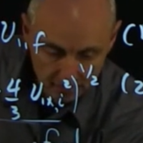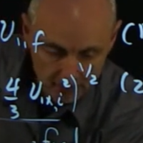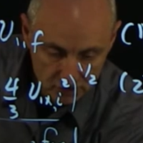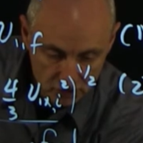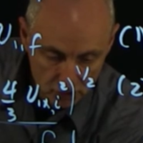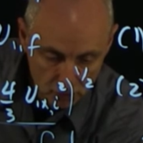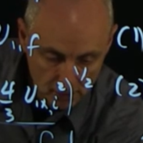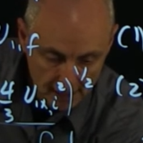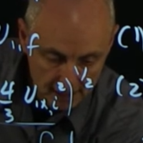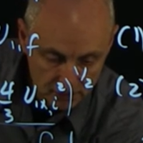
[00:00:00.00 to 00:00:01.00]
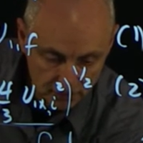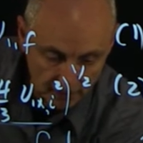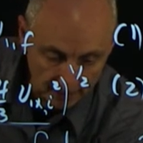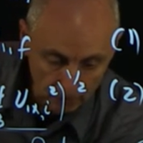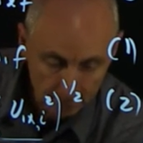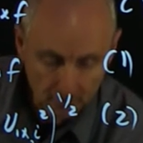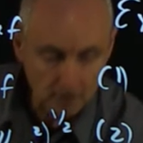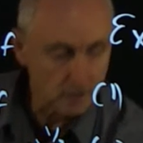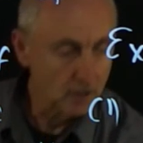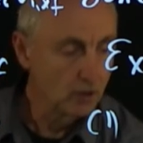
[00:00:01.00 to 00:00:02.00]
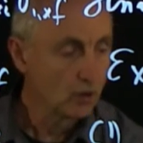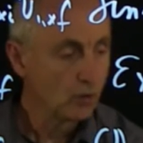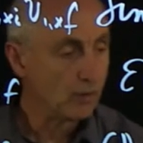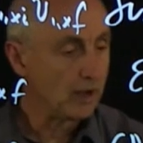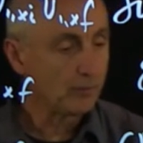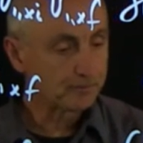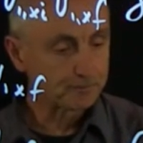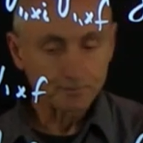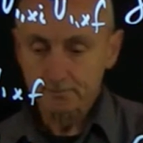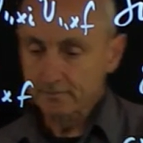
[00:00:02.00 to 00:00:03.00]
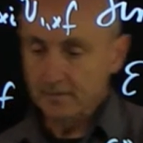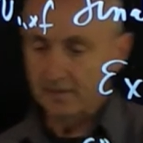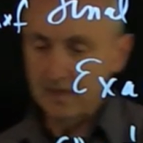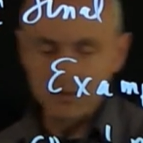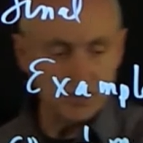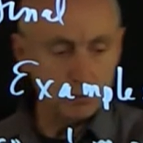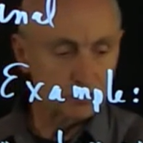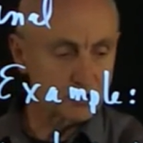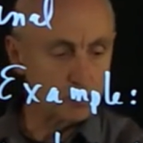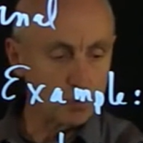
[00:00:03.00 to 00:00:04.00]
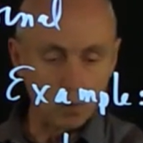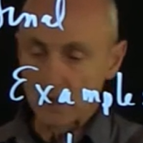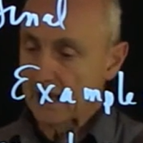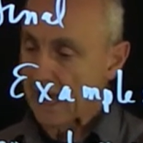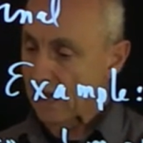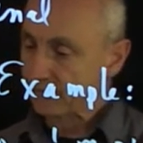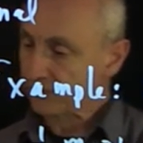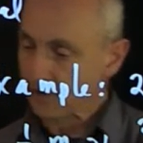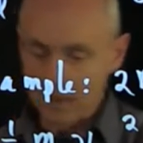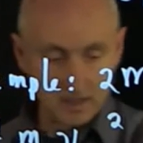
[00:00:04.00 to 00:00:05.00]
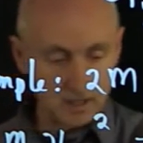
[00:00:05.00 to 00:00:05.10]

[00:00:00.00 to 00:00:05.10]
V2x final, well, that's equal to 1 half